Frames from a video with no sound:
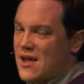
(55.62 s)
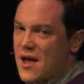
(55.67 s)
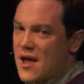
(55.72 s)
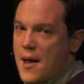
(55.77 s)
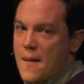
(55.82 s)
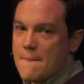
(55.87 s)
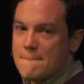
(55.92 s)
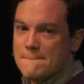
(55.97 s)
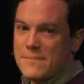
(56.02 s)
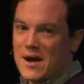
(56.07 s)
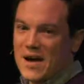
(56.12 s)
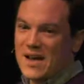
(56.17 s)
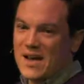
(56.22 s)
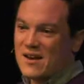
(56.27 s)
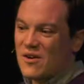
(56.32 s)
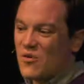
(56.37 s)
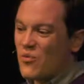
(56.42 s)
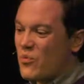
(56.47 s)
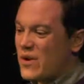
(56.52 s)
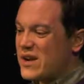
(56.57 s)

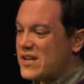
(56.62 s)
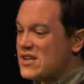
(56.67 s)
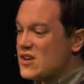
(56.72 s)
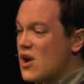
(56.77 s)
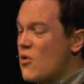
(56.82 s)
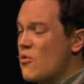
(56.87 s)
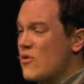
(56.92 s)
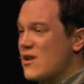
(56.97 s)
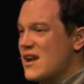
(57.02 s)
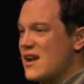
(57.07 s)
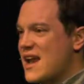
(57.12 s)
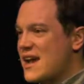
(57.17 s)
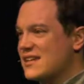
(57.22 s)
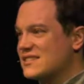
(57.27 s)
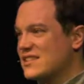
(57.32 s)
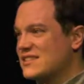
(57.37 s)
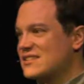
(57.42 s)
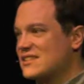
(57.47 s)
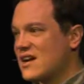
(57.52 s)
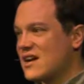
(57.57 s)
But we don't
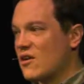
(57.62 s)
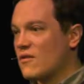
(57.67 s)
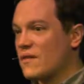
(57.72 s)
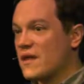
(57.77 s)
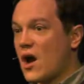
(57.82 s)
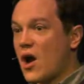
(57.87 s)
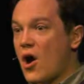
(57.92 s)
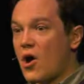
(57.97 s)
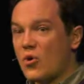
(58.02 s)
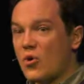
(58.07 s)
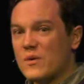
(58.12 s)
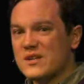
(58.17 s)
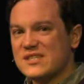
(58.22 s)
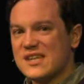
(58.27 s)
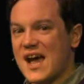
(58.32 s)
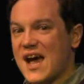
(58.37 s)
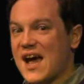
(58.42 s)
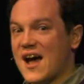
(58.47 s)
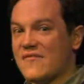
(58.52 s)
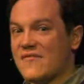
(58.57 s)
necessarily always
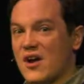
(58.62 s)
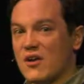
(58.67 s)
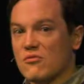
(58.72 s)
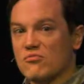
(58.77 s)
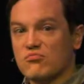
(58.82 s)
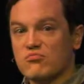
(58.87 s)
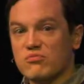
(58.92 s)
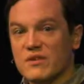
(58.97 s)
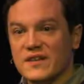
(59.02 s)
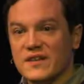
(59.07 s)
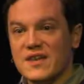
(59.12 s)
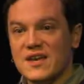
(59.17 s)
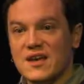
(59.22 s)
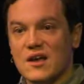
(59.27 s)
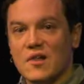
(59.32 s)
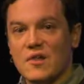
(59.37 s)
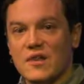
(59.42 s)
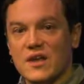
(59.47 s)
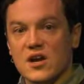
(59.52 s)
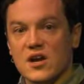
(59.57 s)
have a really
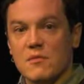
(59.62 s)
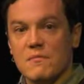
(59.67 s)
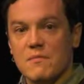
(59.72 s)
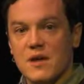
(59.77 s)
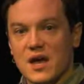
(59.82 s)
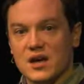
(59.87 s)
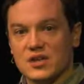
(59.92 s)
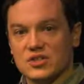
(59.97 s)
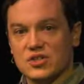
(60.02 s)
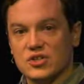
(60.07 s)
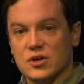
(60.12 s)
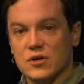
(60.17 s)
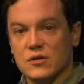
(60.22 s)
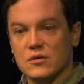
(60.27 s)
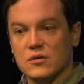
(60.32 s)
clear picture